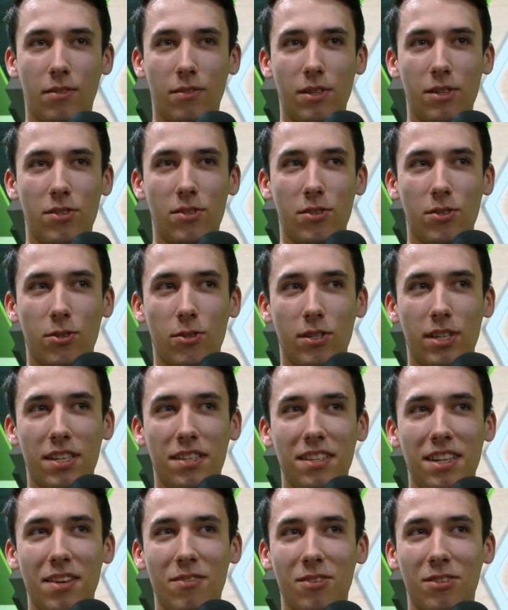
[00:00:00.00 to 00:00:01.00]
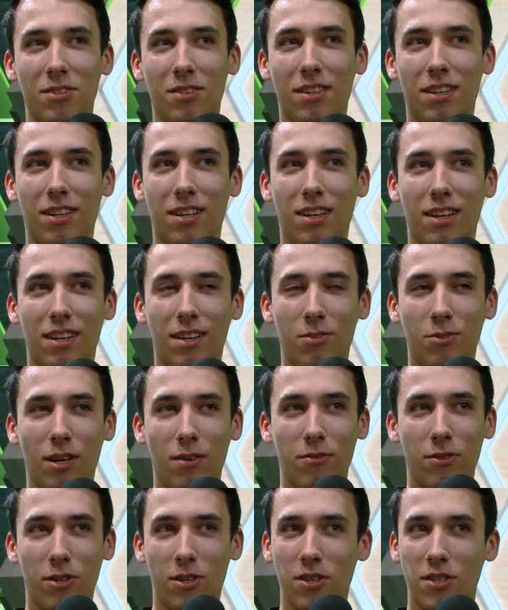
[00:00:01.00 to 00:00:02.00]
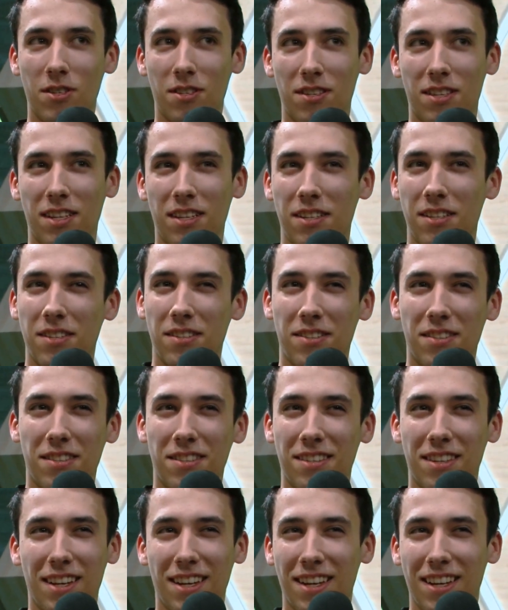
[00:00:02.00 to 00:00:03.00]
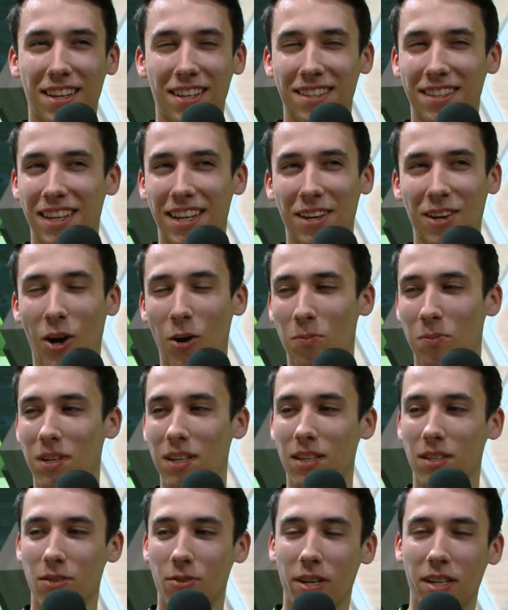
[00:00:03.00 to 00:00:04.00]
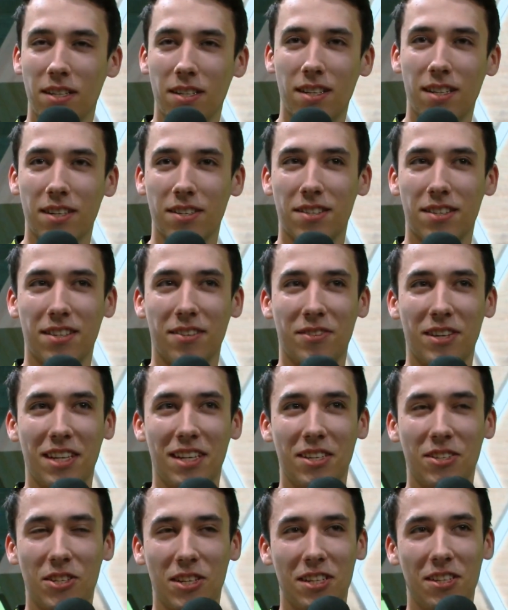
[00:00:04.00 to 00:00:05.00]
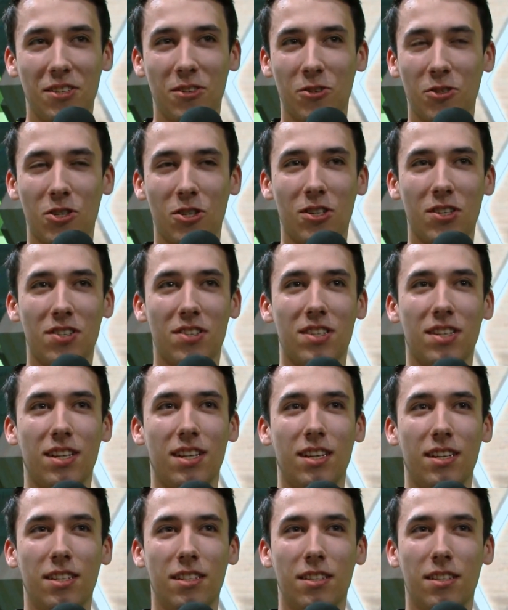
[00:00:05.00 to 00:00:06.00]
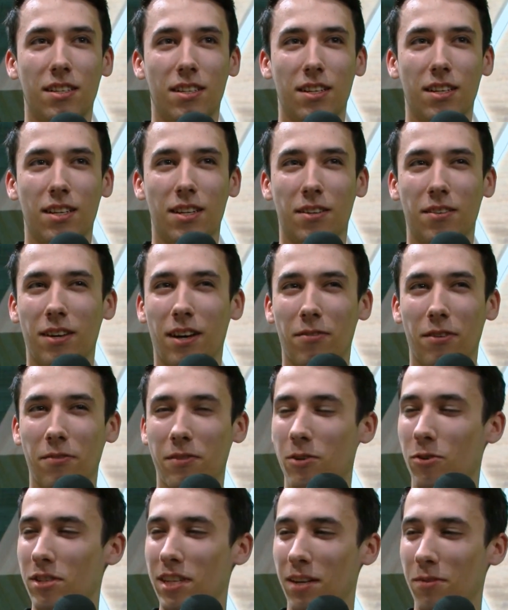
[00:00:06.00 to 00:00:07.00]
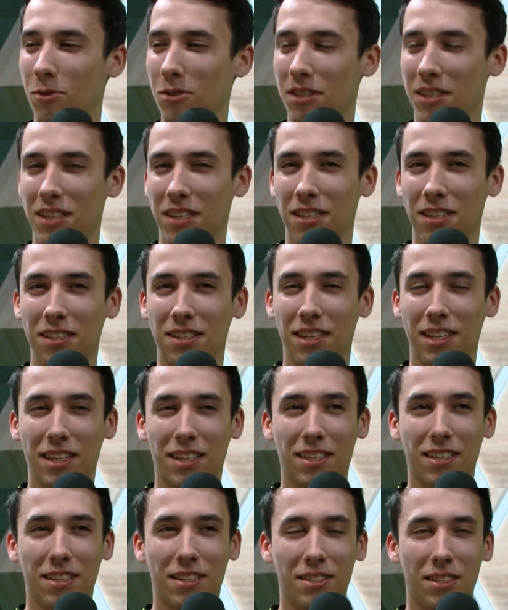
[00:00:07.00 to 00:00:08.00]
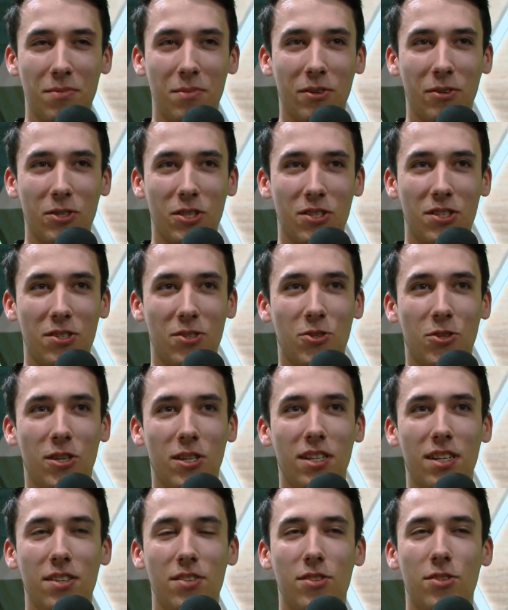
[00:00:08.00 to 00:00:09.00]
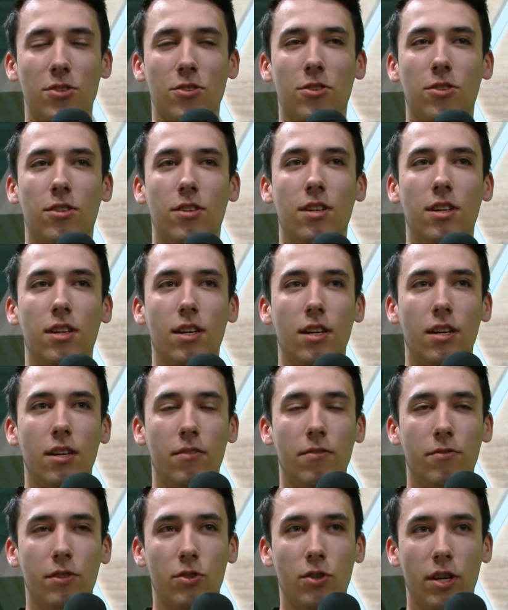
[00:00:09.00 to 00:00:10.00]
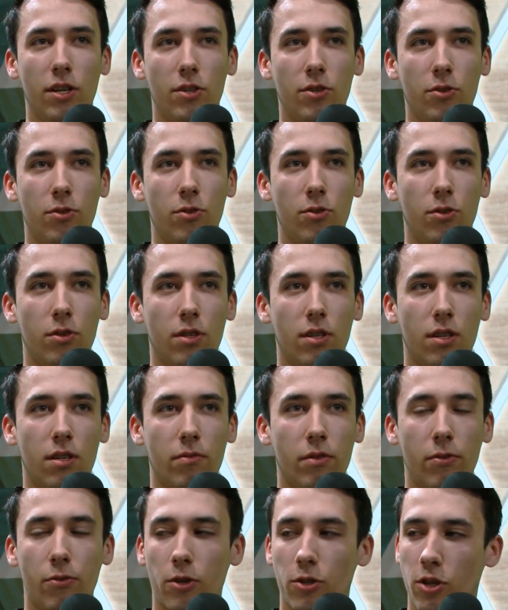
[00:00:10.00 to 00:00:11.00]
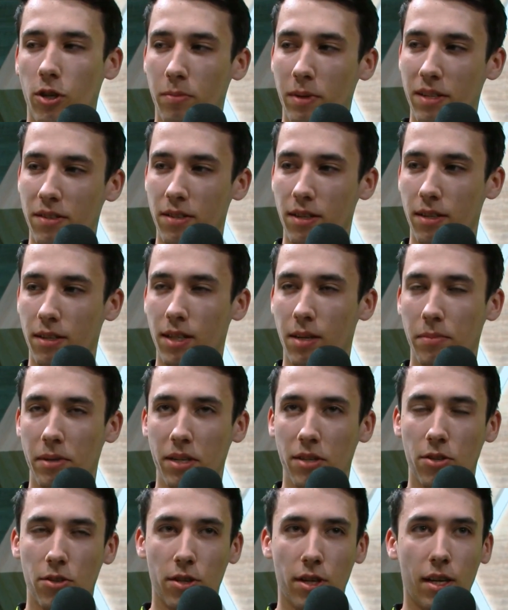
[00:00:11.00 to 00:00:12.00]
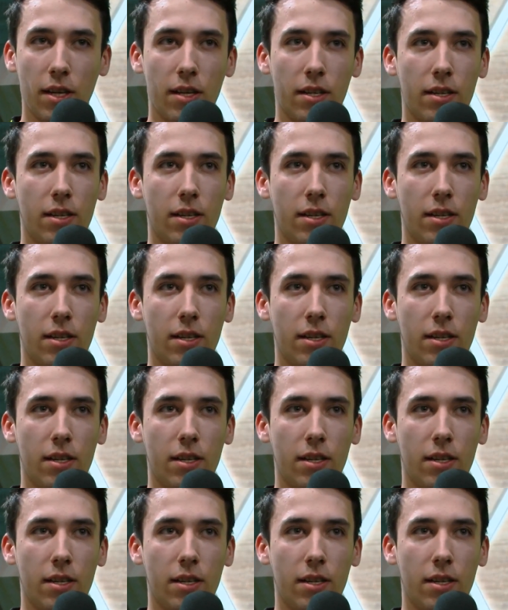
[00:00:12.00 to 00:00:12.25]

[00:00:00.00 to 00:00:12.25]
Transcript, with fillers: Well, so yesterday was a rough loss since they obliterated us. We had legit no chance, and I think we only had one kill. Like Team Liquid just destroyed us. So we try to uh, refresh our mindset coming in today.